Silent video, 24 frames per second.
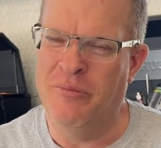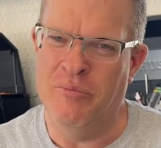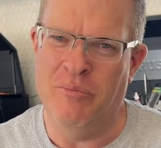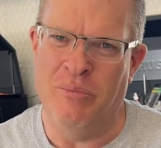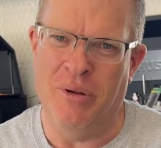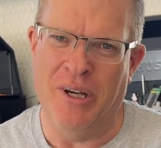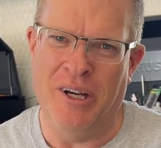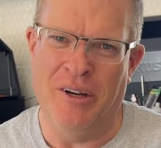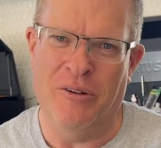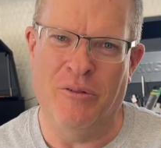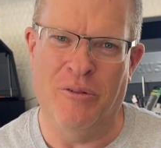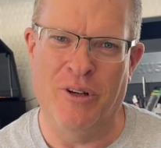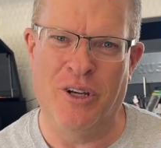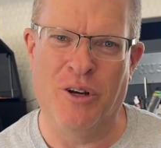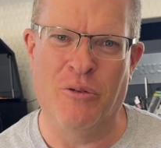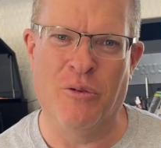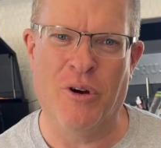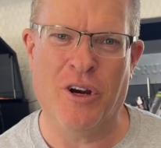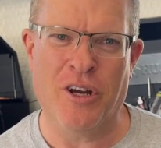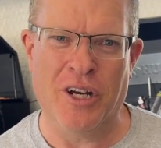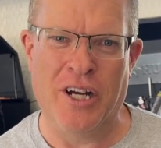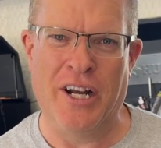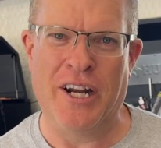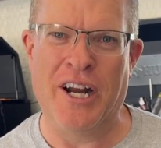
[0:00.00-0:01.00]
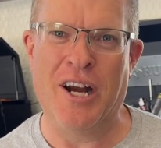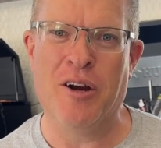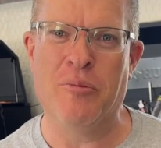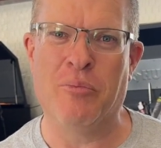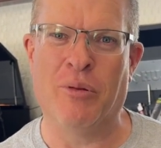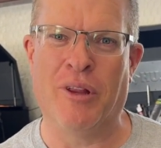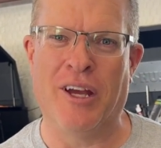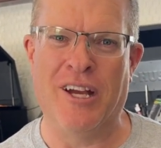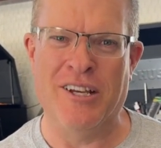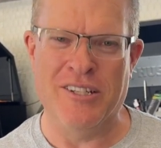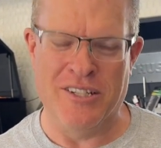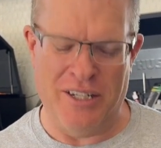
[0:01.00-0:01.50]
But when you're working on
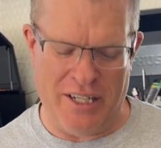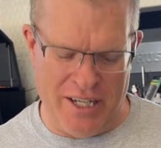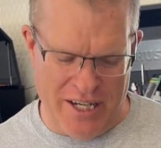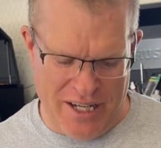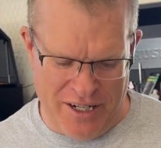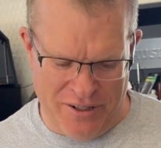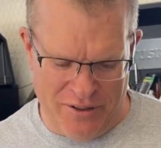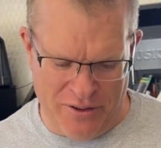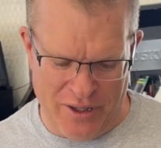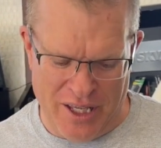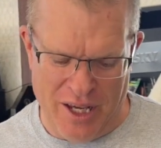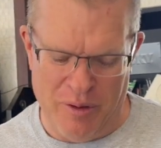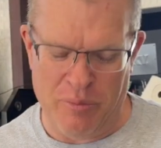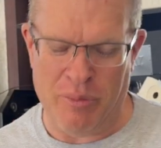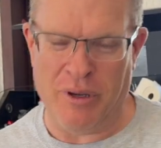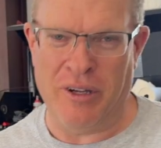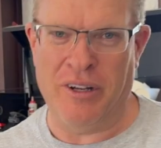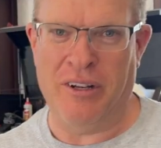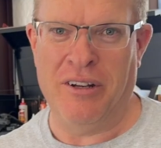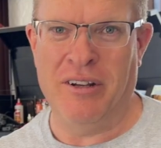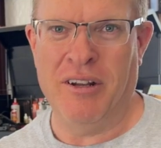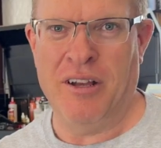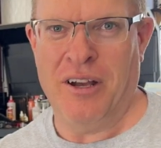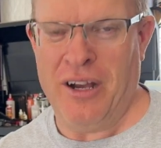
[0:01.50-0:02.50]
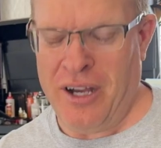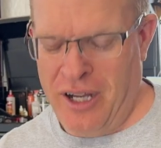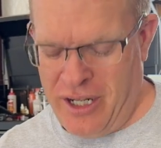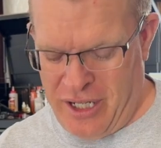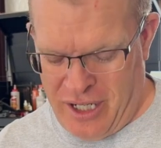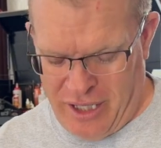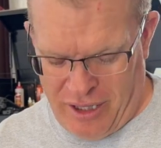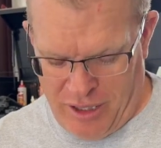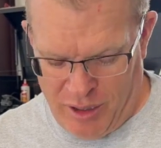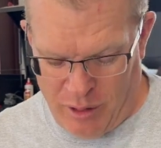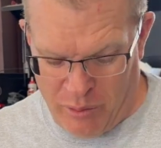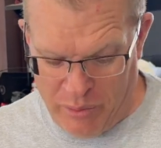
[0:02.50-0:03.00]
airplanes, you can't do that. But on
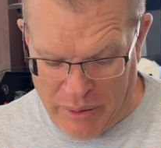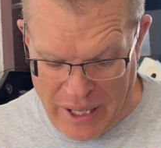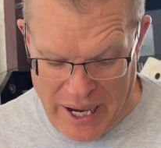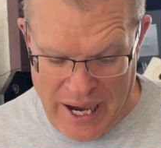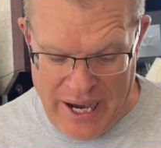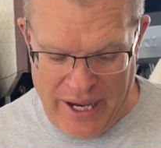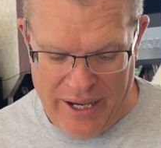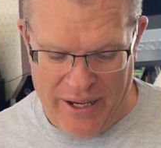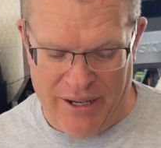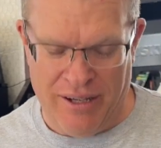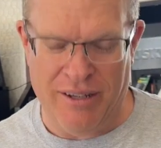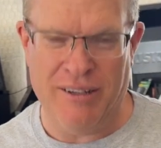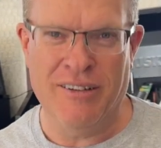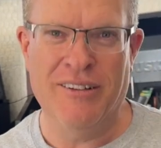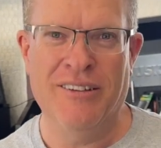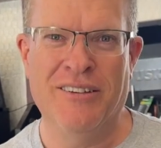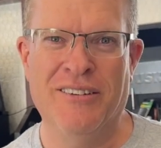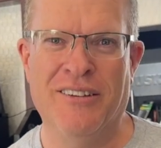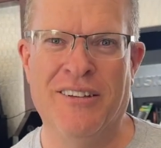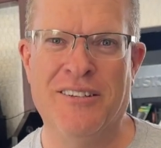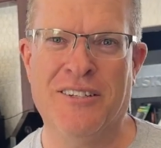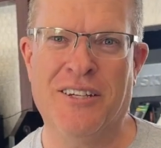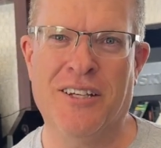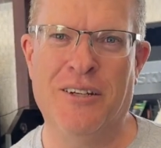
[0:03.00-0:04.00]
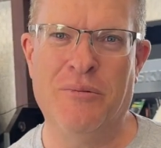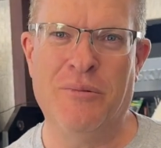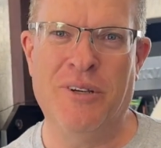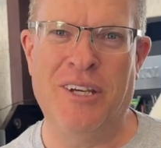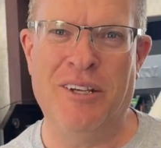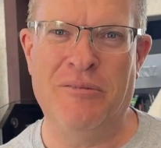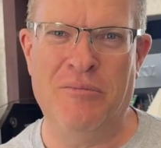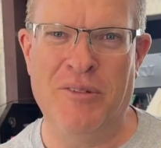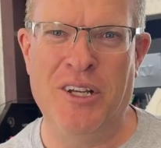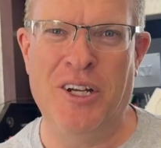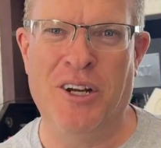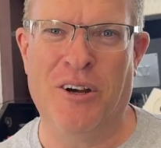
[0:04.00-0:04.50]
a little bike, it's going to
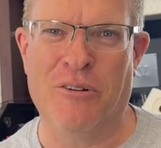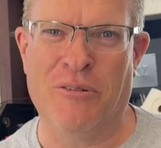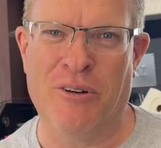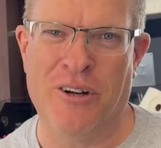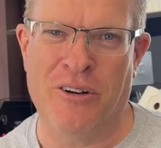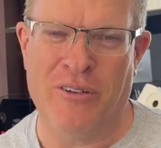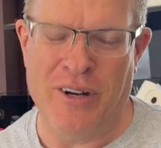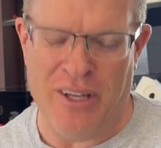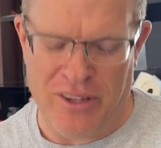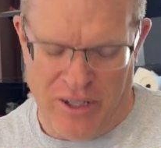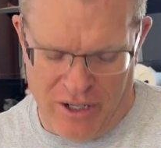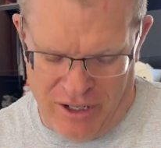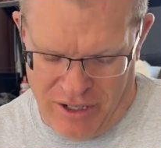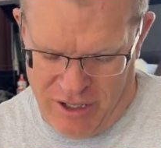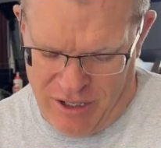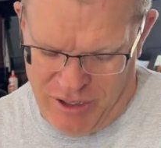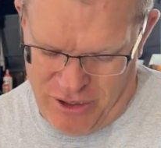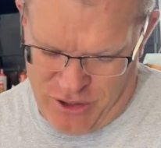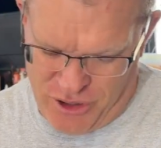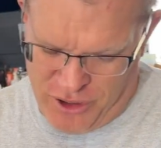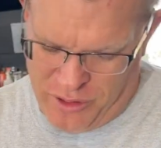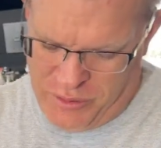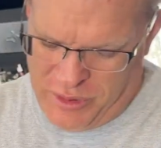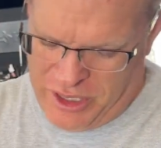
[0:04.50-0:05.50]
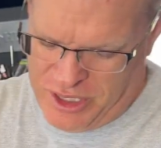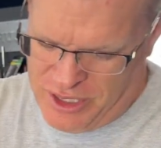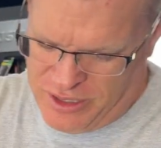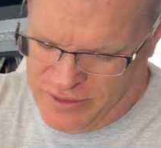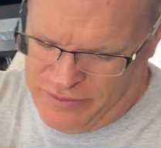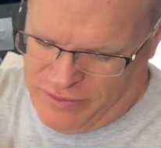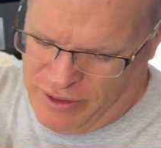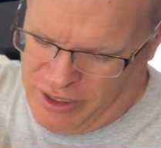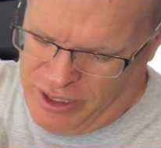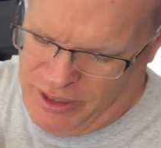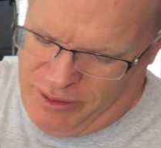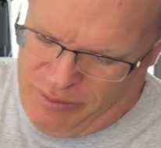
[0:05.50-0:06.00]
be, run around the yard, it should be
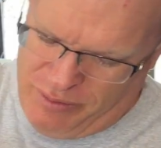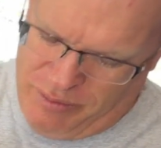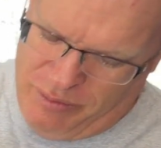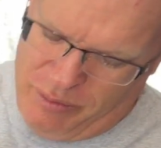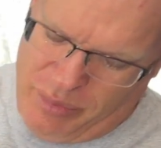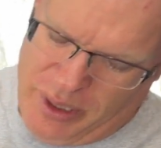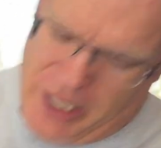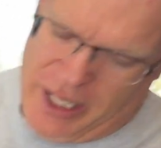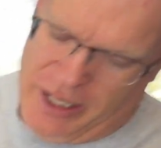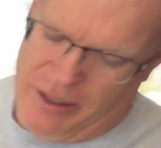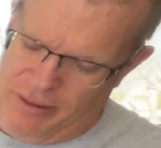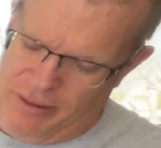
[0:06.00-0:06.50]
just fine. But